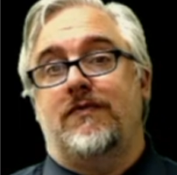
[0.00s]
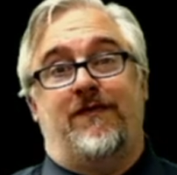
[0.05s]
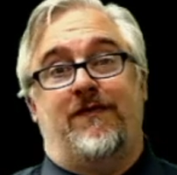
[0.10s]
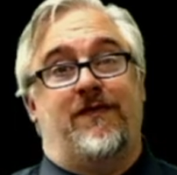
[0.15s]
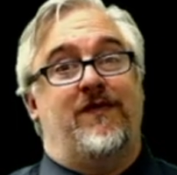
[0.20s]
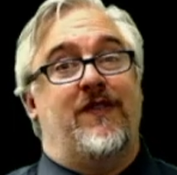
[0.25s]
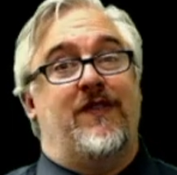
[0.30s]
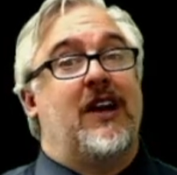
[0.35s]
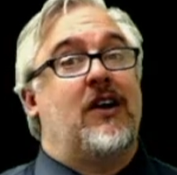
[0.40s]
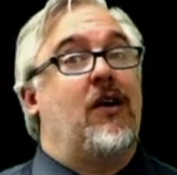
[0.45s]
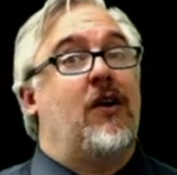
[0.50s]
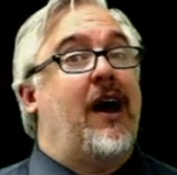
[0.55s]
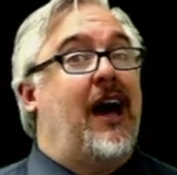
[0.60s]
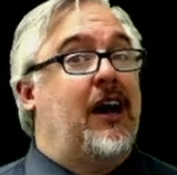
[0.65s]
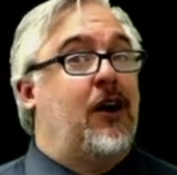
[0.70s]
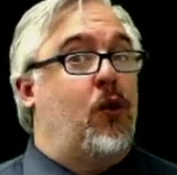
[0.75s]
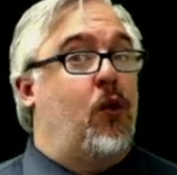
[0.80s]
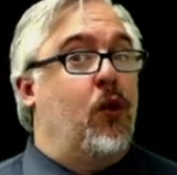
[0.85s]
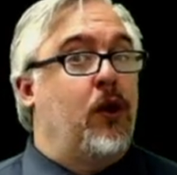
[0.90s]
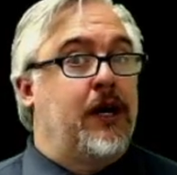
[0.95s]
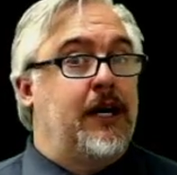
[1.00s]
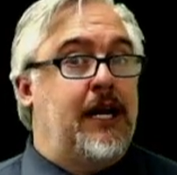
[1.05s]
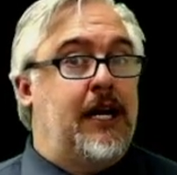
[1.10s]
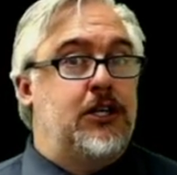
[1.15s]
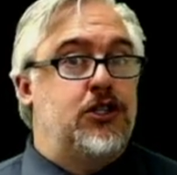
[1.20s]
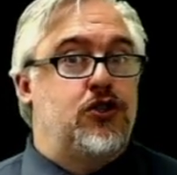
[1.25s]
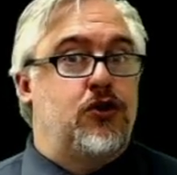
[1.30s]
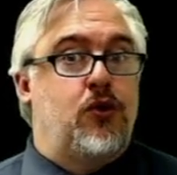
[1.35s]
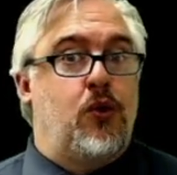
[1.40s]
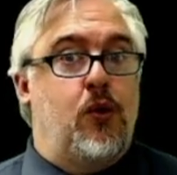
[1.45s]
figure out how to organize
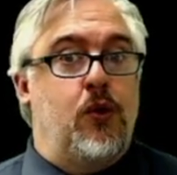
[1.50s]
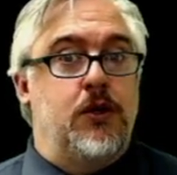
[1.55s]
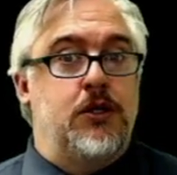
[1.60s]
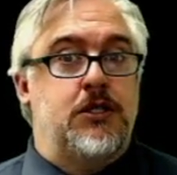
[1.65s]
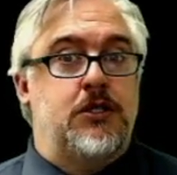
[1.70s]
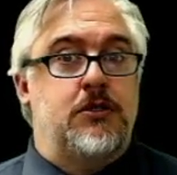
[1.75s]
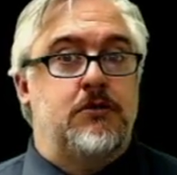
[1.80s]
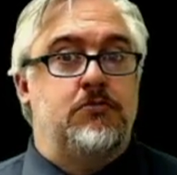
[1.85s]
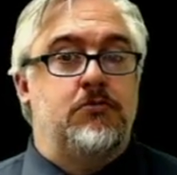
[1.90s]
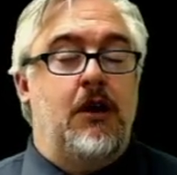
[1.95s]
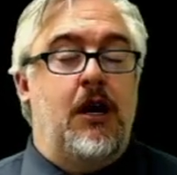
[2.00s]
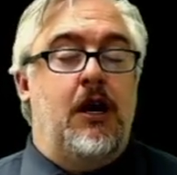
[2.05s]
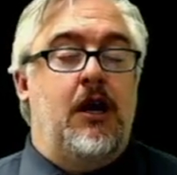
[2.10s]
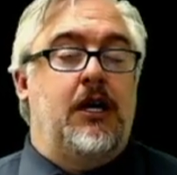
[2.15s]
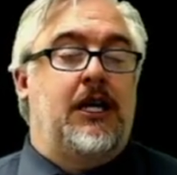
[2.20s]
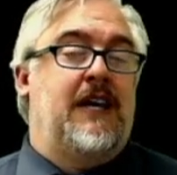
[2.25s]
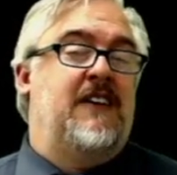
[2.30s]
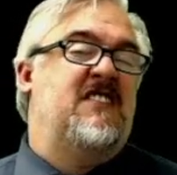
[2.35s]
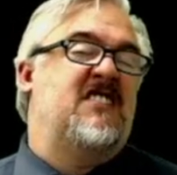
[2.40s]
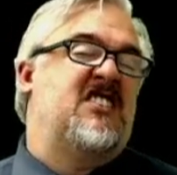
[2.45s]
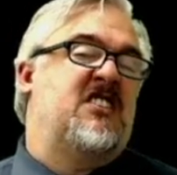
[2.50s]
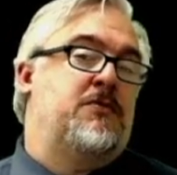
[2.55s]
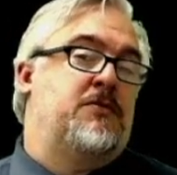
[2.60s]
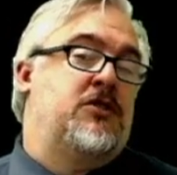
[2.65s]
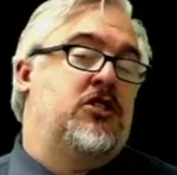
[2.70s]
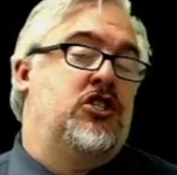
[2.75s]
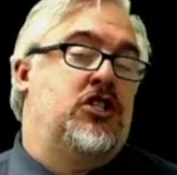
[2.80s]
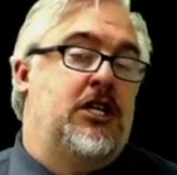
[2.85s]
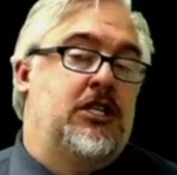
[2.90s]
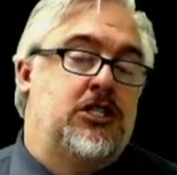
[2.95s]
your course, give you some
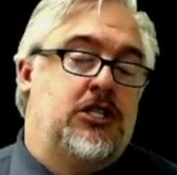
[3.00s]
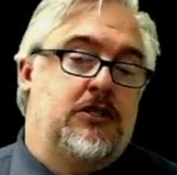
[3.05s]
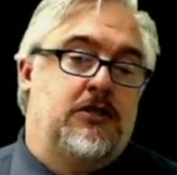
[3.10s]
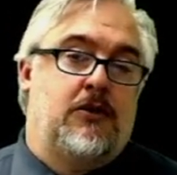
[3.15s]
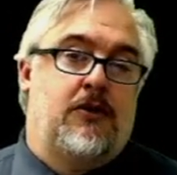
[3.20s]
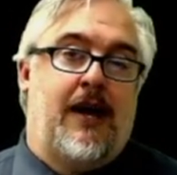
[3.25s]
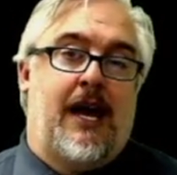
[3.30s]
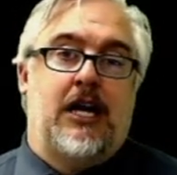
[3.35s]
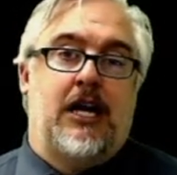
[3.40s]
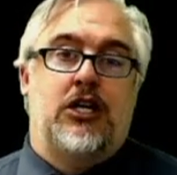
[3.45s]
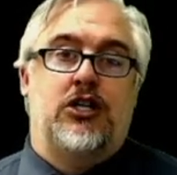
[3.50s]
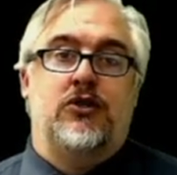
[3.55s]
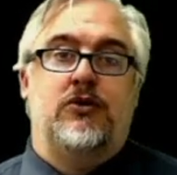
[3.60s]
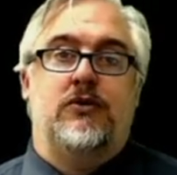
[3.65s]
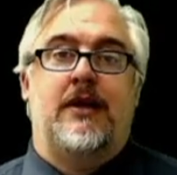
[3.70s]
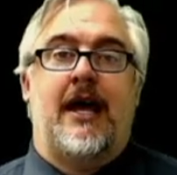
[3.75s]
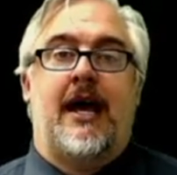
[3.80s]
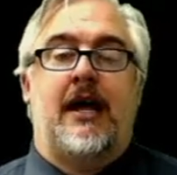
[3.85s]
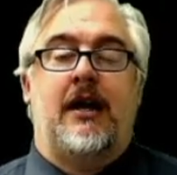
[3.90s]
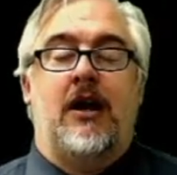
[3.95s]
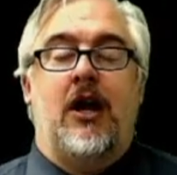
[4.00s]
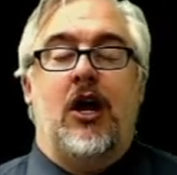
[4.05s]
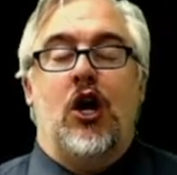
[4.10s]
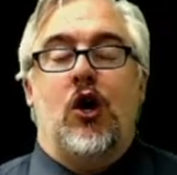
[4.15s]
suggestions on how to do that.